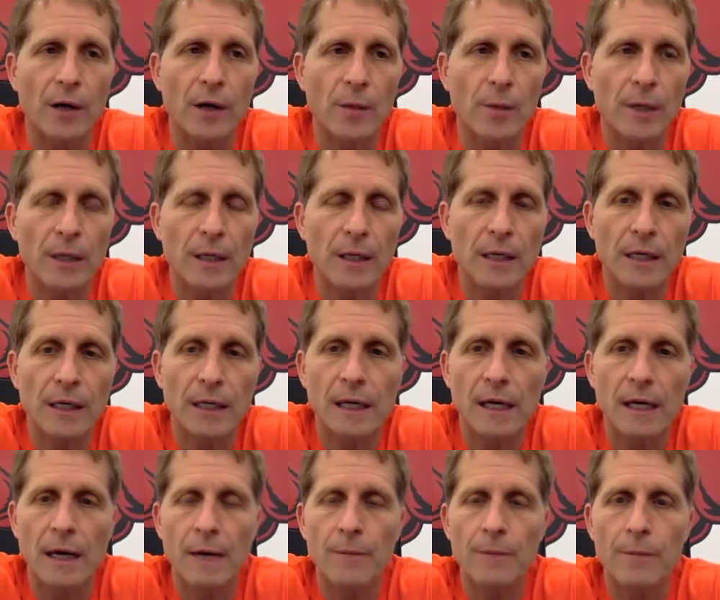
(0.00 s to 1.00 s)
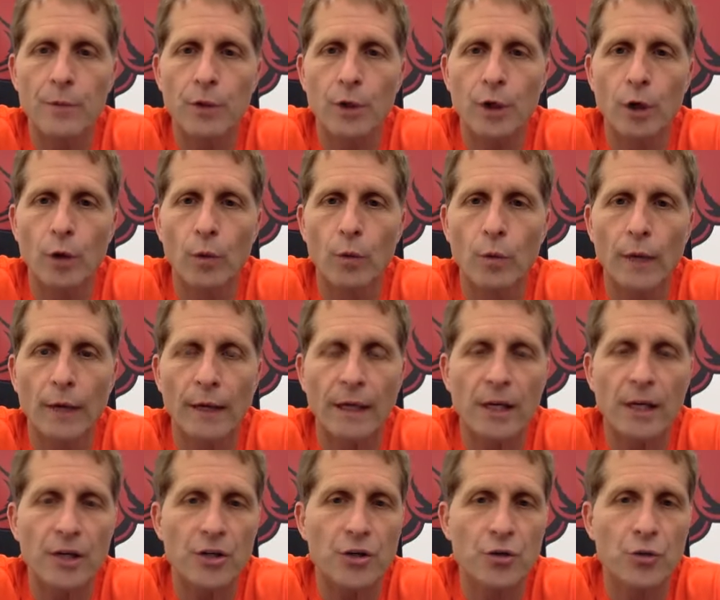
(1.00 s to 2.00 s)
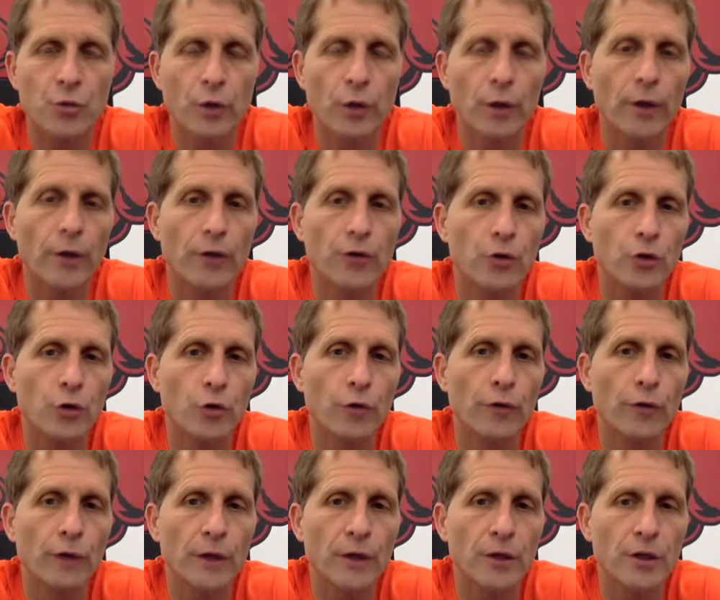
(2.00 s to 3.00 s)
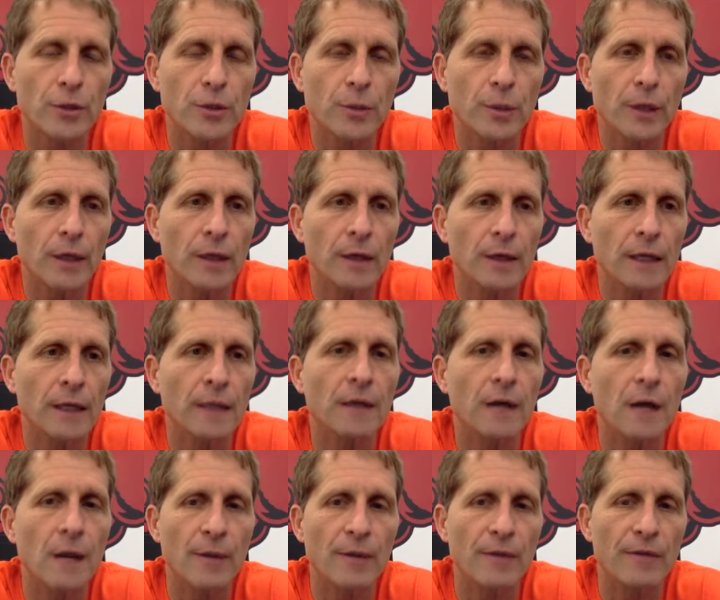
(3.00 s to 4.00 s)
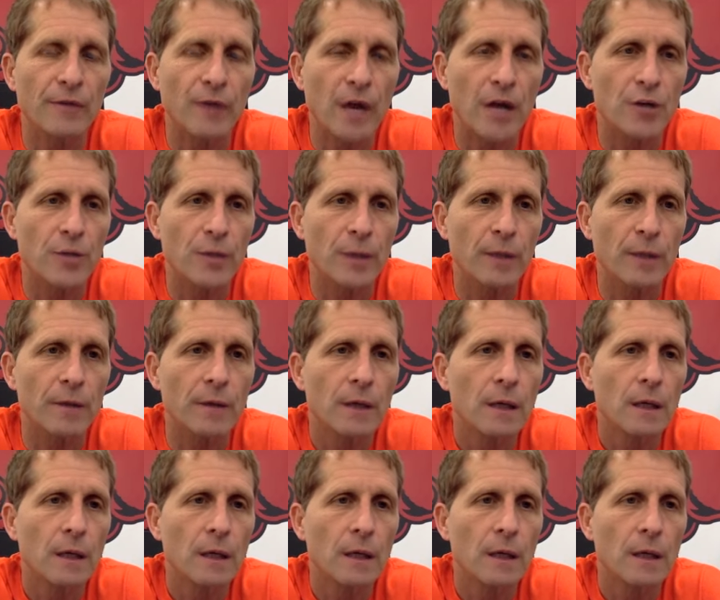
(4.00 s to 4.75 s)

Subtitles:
I mean, he, you know, like he really truthfully should be an incoming freshman.